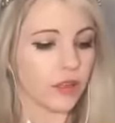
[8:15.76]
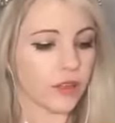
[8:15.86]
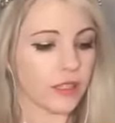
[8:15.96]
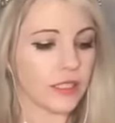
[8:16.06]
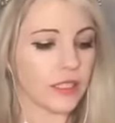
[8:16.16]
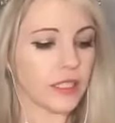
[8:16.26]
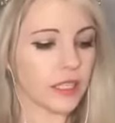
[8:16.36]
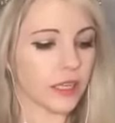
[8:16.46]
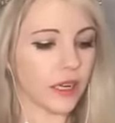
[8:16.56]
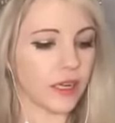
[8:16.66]
this is
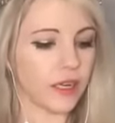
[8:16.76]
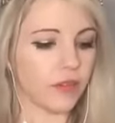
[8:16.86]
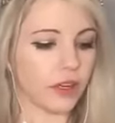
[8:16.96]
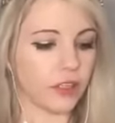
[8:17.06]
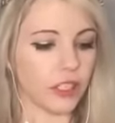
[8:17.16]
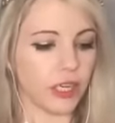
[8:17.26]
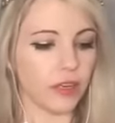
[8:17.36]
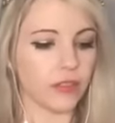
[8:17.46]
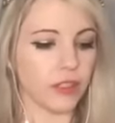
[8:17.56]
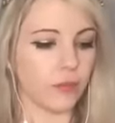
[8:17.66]
the kind of energy
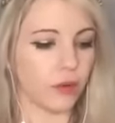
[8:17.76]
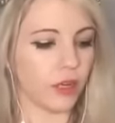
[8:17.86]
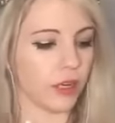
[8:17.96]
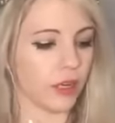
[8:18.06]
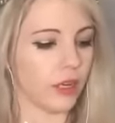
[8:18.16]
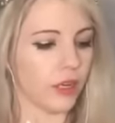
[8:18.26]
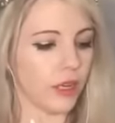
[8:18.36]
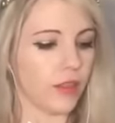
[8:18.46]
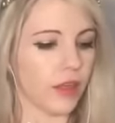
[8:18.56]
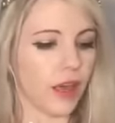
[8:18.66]
of someone
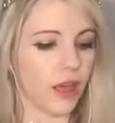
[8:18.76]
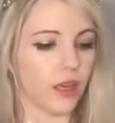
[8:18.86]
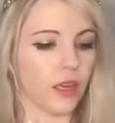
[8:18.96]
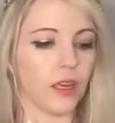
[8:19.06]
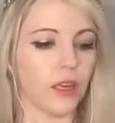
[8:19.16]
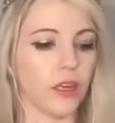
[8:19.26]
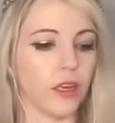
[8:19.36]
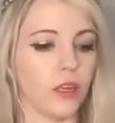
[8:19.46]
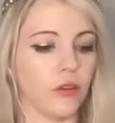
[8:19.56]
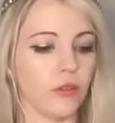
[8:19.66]
that
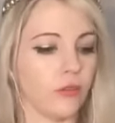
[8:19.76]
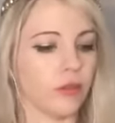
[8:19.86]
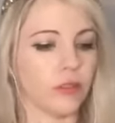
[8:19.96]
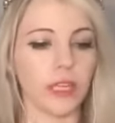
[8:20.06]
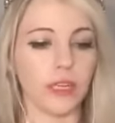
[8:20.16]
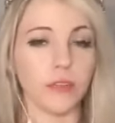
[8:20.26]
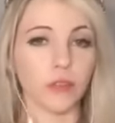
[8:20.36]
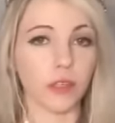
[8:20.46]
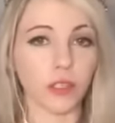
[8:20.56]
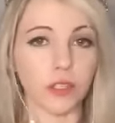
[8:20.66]
you, Ten of
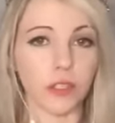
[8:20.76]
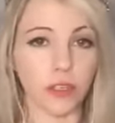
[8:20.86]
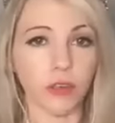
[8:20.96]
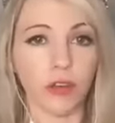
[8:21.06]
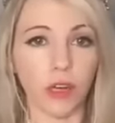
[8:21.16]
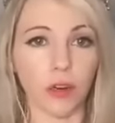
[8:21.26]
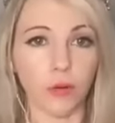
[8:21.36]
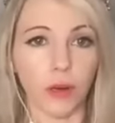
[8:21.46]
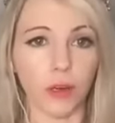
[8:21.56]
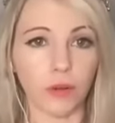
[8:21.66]
Swords, you've got to
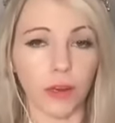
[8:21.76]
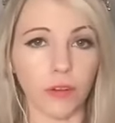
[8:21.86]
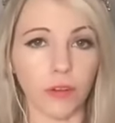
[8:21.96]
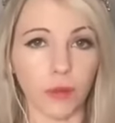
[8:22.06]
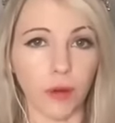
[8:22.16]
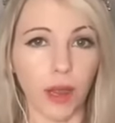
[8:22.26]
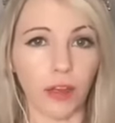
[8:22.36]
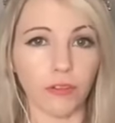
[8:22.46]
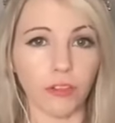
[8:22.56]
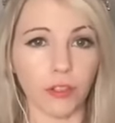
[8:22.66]
walk away from. You
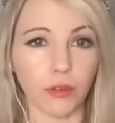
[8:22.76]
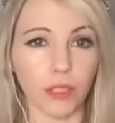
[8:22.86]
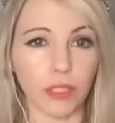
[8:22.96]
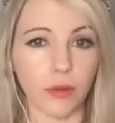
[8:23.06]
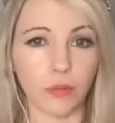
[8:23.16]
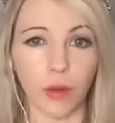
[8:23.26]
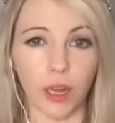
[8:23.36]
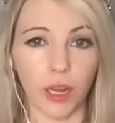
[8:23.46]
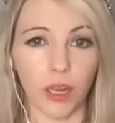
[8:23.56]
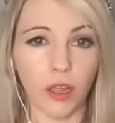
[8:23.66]
have to, in some
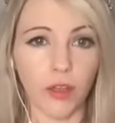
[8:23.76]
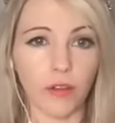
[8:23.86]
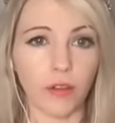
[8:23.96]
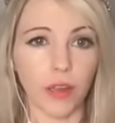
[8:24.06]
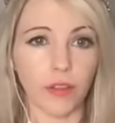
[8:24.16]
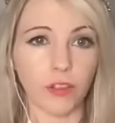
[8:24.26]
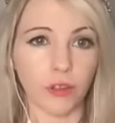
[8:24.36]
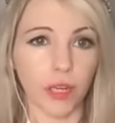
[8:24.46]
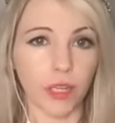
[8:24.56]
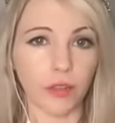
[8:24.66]
way, find the
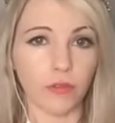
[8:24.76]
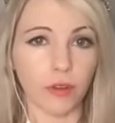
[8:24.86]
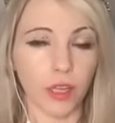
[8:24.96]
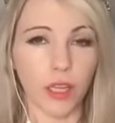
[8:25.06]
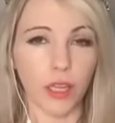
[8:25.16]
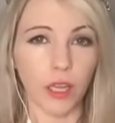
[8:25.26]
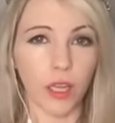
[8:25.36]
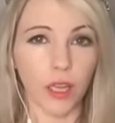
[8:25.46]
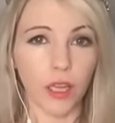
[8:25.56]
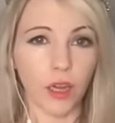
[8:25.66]
strength and find the
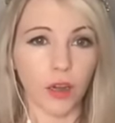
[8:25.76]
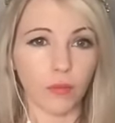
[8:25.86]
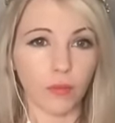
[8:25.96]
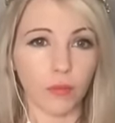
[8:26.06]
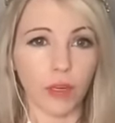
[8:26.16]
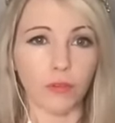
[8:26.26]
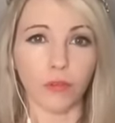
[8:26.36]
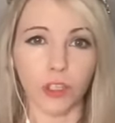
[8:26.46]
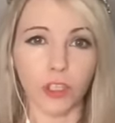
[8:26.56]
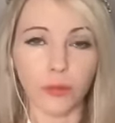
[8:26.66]

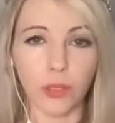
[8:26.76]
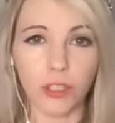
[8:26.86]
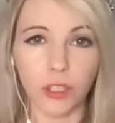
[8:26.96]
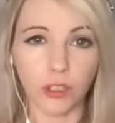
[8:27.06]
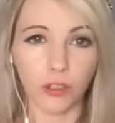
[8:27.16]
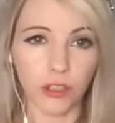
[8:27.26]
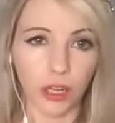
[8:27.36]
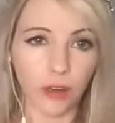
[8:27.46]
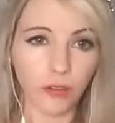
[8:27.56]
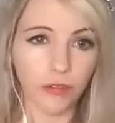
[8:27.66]
reinforcement in
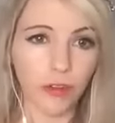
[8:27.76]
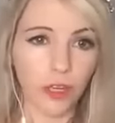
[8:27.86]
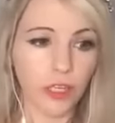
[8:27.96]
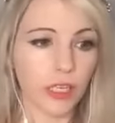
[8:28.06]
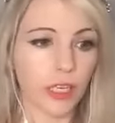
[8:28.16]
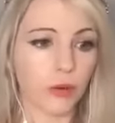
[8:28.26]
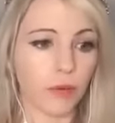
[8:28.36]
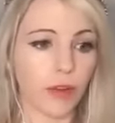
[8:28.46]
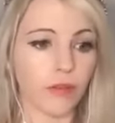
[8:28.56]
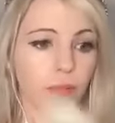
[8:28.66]
yourself to get
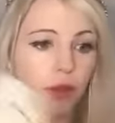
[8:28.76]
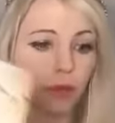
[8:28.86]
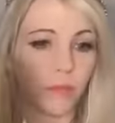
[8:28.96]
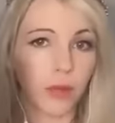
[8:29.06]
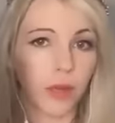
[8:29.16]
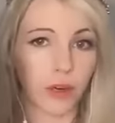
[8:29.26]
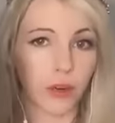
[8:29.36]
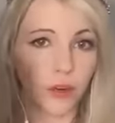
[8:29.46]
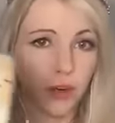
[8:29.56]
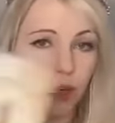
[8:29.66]
away from them here.